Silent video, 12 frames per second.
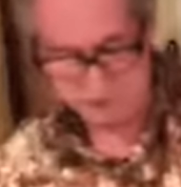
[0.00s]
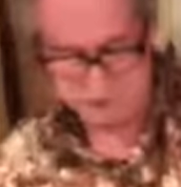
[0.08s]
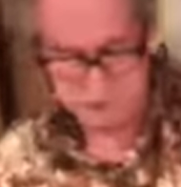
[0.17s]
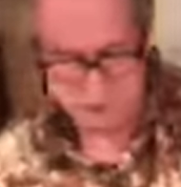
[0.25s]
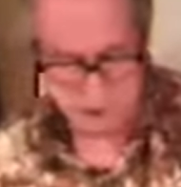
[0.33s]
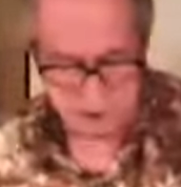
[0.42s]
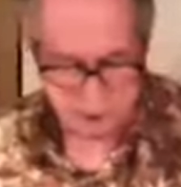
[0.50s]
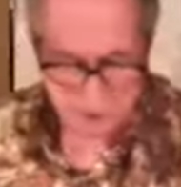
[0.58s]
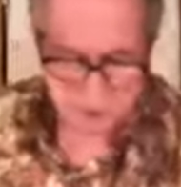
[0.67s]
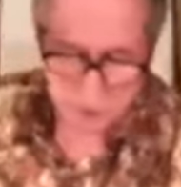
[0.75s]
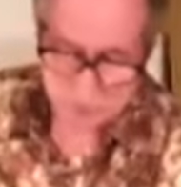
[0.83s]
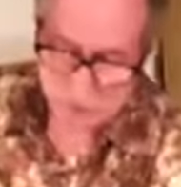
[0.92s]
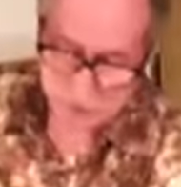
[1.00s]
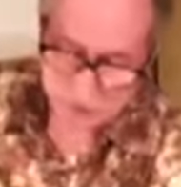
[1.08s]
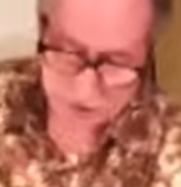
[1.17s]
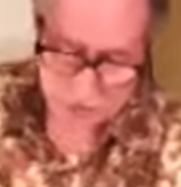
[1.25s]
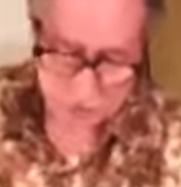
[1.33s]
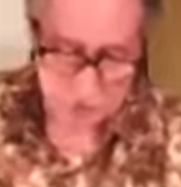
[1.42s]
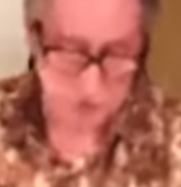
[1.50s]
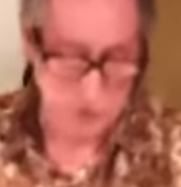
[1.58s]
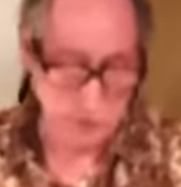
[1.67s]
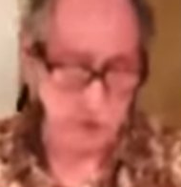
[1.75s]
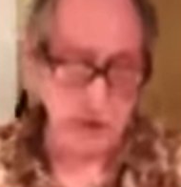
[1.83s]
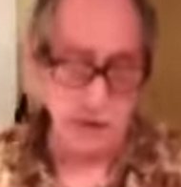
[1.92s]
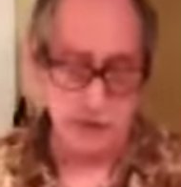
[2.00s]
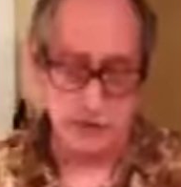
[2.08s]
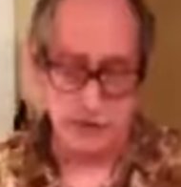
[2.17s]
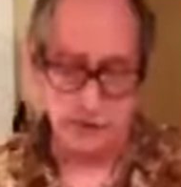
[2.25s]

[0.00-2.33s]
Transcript: And here's another one from the same stash.